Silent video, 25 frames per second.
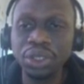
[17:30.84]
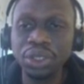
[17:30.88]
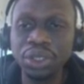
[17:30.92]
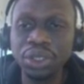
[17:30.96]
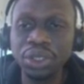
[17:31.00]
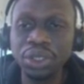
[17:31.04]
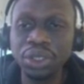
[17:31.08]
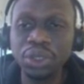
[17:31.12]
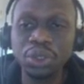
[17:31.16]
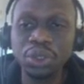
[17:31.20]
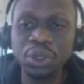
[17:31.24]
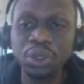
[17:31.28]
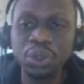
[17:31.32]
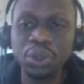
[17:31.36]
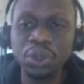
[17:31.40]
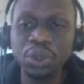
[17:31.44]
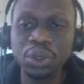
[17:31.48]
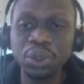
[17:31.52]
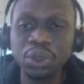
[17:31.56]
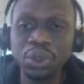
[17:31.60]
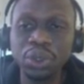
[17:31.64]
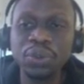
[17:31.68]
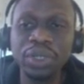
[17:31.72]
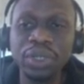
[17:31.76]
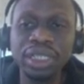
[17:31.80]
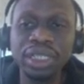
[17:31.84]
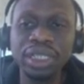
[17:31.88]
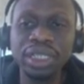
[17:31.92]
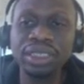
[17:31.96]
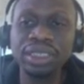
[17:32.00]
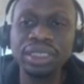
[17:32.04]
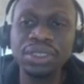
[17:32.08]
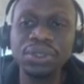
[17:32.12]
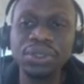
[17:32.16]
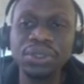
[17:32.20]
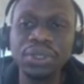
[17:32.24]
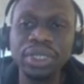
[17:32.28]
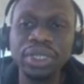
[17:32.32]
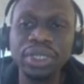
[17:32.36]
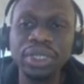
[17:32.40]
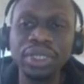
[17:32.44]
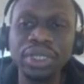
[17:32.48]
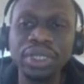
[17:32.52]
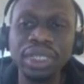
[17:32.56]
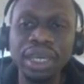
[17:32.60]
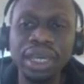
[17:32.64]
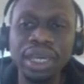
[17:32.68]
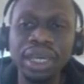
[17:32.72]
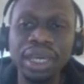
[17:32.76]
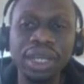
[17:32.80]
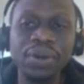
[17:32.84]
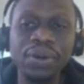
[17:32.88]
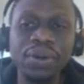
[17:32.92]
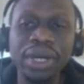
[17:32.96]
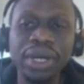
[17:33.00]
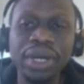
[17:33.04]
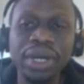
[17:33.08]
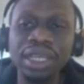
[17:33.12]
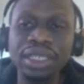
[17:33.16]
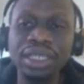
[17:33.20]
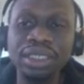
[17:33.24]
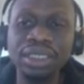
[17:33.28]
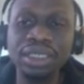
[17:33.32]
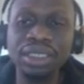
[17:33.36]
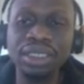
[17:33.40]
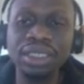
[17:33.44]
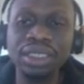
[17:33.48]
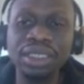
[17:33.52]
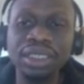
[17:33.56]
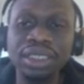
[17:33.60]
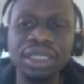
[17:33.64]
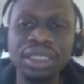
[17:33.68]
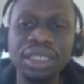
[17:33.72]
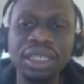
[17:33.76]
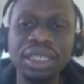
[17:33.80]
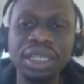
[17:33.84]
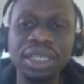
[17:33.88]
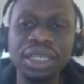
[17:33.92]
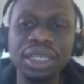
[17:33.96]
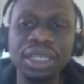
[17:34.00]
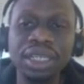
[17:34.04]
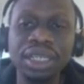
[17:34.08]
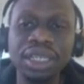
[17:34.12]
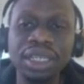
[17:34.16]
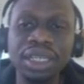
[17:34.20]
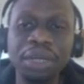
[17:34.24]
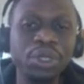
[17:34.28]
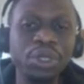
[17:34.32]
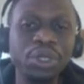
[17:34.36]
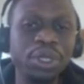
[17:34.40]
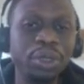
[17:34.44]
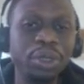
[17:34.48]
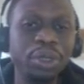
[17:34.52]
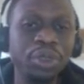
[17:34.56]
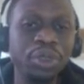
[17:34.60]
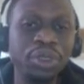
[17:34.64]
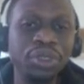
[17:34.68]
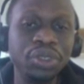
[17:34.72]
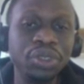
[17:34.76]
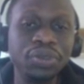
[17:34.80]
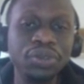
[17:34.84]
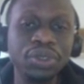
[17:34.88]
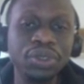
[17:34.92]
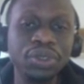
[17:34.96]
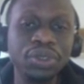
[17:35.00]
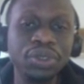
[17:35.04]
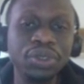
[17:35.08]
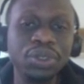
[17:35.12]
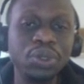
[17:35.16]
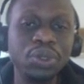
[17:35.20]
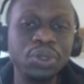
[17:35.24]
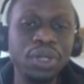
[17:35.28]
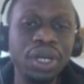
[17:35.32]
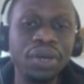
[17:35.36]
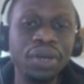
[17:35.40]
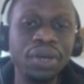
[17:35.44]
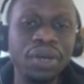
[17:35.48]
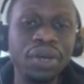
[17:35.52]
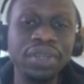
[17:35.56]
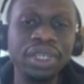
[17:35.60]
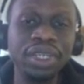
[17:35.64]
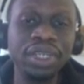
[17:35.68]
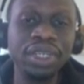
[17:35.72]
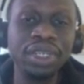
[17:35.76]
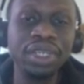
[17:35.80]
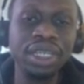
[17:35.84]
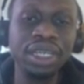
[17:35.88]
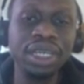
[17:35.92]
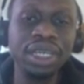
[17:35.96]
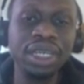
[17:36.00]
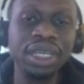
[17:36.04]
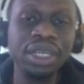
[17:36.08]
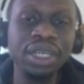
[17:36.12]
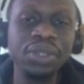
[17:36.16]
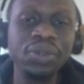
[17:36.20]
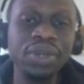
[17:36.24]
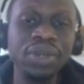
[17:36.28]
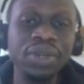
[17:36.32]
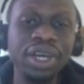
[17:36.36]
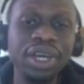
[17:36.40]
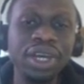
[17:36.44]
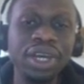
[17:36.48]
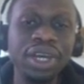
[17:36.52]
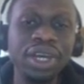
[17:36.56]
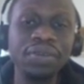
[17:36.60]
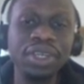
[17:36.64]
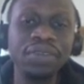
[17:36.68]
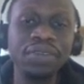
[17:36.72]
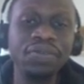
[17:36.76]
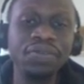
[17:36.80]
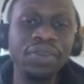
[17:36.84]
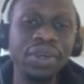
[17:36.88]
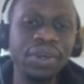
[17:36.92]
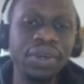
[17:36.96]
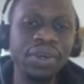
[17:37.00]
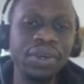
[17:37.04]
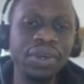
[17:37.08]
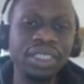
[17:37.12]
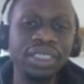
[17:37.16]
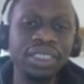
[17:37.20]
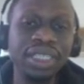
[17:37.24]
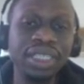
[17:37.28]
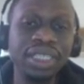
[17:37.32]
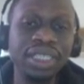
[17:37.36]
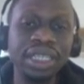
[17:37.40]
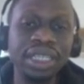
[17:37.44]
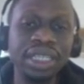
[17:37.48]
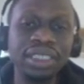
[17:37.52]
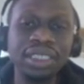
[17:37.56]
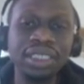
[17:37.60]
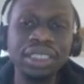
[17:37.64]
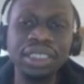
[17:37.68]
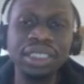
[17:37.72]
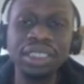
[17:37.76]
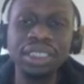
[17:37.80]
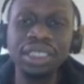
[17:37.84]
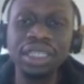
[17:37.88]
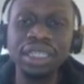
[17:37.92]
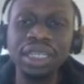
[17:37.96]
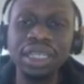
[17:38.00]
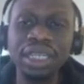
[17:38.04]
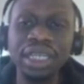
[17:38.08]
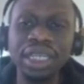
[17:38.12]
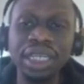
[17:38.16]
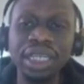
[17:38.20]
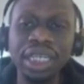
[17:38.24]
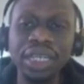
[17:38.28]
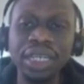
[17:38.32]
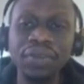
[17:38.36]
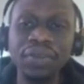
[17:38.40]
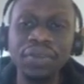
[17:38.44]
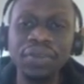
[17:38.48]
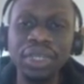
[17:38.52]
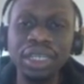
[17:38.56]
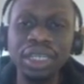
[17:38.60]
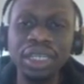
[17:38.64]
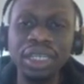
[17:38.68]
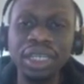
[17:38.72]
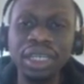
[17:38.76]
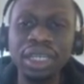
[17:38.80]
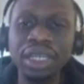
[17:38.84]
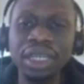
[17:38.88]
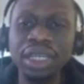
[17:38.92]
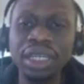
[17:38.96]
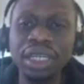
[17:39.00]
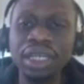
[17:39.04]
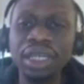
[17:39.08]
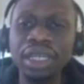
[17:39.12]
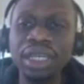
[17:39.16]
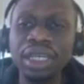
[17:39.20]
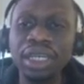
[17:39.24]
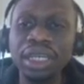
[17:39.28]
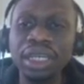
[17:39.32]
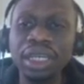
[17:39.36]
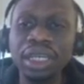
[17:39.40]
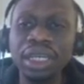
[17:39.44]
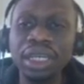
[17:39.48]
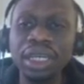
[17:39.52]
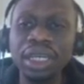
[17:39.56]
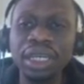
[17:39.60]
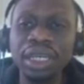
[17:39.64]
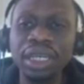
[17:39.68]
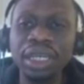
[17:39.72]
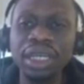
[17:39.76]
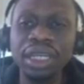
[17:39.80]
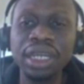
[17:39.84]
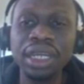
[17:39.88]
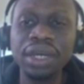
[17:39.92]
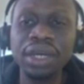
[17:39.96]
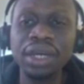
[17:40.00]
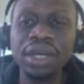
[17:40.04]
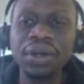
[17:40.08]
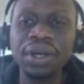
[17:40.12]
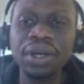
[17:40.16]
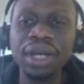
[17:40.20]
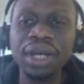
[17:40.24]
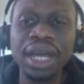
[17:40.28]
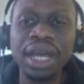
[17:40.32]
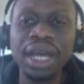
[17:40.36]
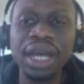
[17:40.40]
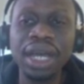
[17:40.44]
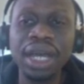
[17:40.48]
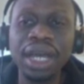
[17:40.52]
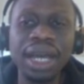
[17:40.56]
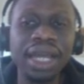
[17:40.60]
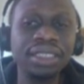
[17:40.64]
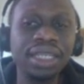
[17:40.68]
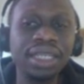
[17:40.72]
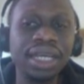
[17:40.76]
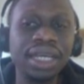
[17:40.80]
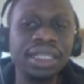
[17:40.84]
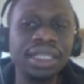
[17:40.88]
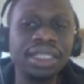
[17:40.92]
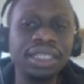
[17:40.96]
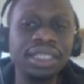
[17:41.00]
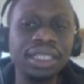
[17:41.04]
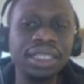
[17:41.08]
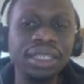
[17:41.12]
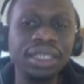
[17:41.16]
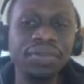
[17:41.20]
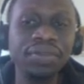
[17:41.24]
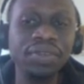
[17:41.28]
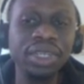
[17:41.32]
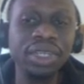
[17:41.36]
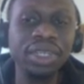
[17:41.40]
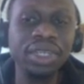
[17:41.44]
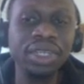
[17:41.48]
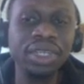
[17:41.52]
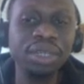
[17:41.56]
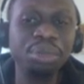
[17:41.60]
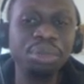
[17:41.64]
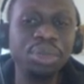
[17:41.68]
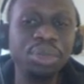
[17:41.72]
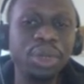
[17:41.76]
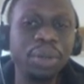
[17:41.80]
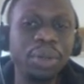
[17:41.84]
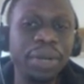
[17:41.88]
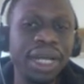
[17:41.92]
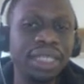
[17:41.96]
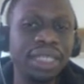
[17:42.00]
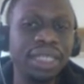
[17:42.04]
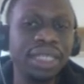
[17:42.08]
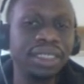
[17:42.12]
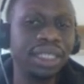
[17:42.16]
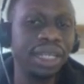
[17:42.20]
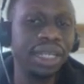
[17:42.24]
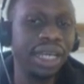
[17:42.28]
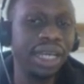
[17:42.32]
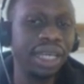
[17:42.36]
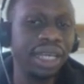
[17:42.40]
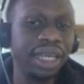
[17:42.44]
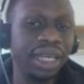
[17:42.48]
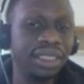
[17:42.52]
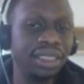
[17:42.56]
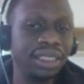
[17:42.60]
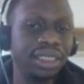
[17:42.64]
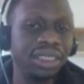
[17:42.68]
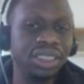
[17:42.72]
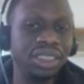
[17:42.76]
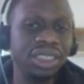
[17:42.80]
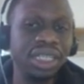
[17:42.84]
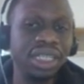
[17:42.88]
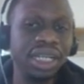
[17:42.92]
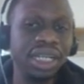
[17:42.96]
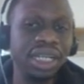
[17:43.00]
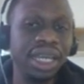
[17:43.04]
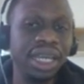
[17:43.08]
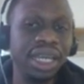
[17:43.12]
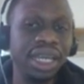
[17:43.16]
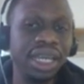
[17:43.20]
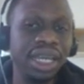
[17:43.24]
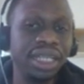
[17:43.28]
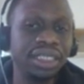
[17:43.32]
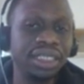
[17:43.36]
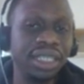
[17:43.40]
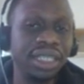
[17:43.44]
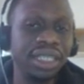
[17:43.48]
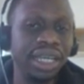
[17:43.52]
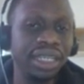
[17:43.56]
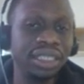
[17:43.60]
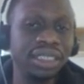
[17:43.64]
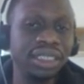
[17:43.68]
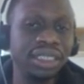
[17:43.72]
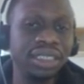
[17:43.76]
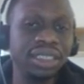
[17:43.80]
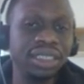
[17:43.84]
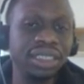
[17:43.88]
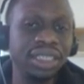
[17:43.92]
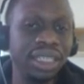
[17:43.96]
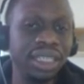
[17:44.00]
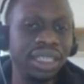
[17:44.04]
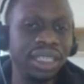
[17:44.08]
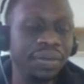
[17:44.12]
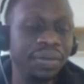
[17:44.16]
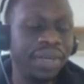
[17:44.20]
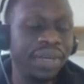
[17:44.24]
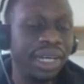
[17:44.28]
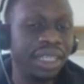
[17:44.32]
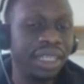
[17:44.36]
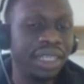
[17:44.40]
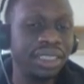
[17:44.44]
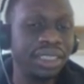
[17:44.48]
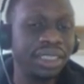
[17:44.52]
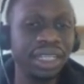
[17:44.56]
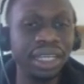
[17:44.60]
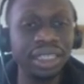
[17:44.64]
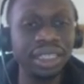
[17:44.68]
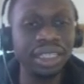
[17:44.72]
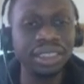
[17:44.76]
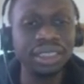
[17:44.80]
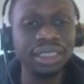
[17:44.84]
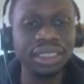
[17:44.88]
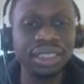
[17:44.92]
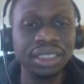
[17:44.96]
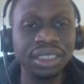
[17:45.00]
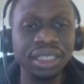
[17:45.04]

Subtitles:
So look at what it's doing here. Hello, Alice. I'm sure you're beautiful. Do have a very exciting evening. Now, Alice had an evening. Bob has a night. Charlie has night. Dave has night.